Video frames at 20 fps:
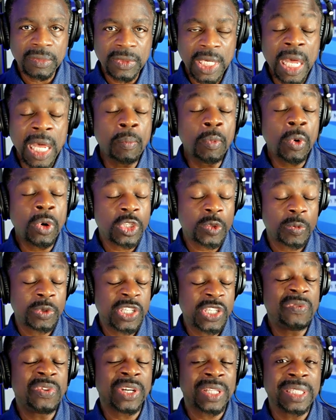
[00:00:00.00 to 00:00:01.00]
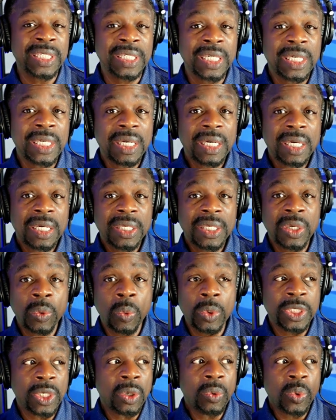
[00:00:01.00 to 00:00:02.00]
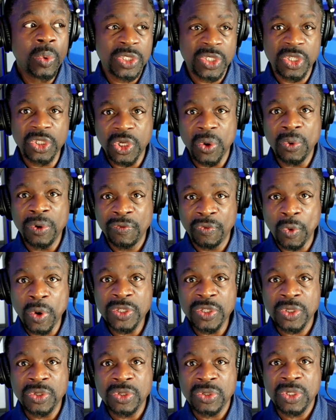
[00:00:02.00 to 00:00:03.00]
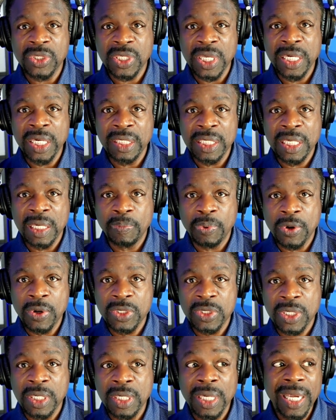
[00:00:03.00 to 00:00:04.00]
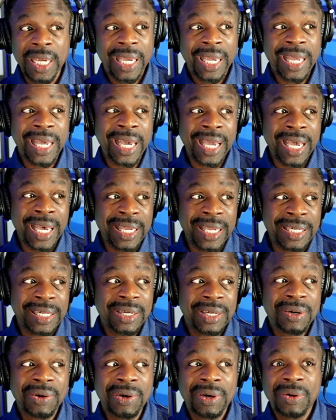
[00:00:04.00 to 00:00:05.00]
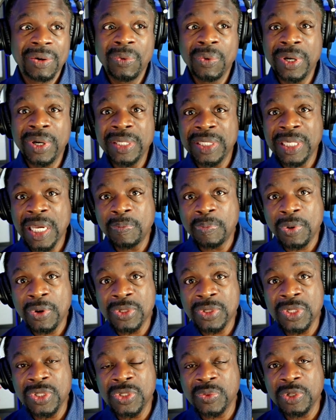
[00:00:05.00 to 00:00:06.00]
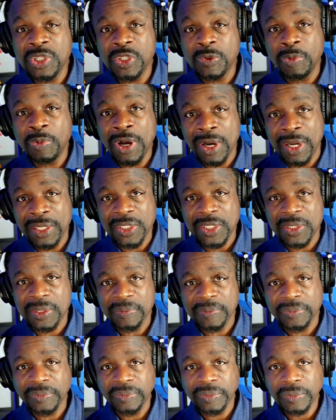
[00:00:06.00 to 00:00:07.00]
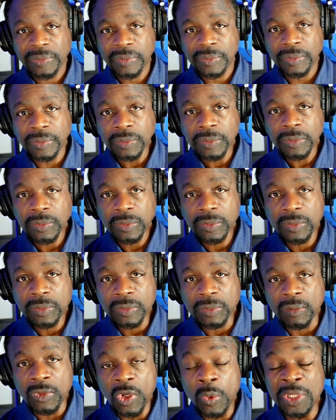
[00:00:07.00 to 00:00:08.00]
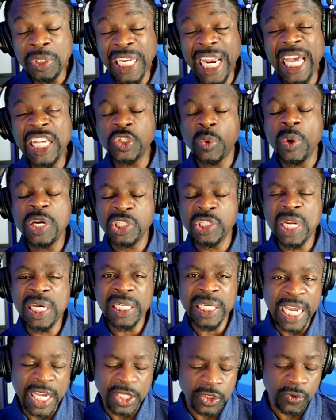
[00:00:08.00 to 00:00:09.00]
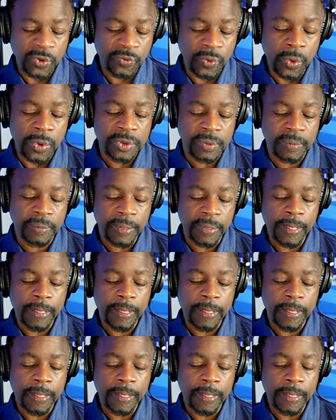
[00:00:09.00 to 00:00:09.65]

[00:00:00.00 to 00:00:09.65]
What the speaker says: And more specifically, what's the tone of voice that you're saying to that person? And what is that person's response? Well, the last question I can answer for you.